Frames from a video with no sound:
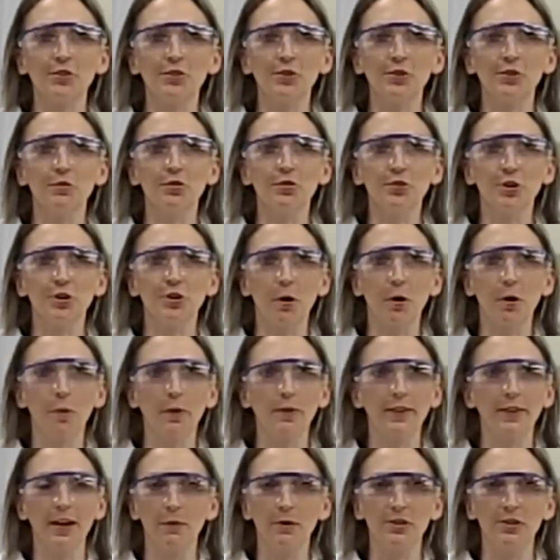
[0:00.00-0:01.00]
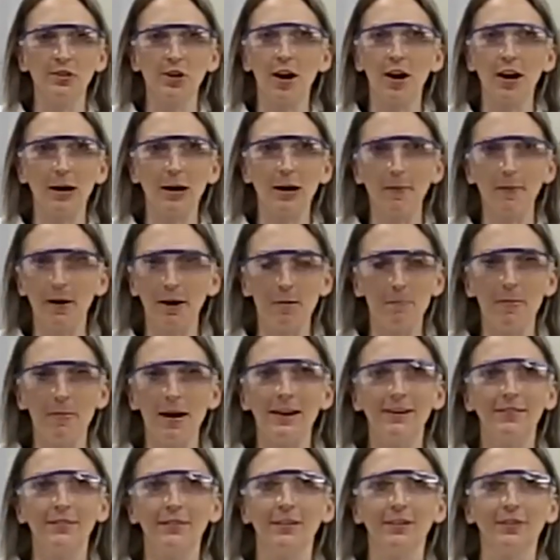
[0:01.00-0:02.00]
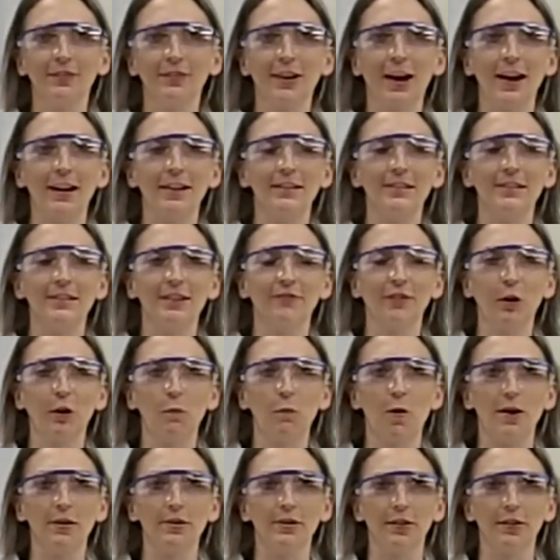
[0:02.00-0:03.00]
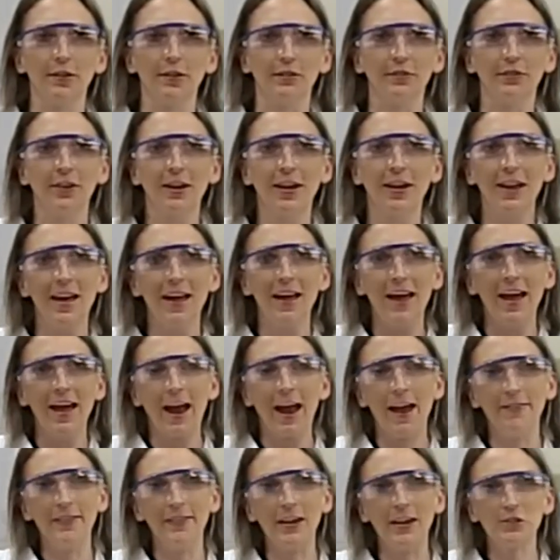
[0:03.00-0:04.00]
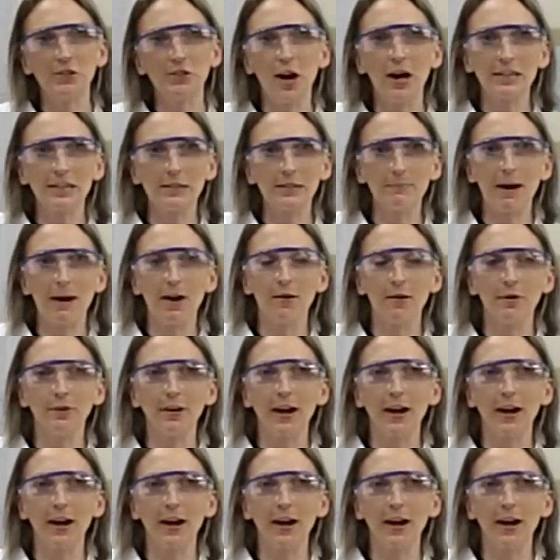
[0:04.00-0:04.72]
And there was a cartoon show where they would talk about amazing scientific wonders.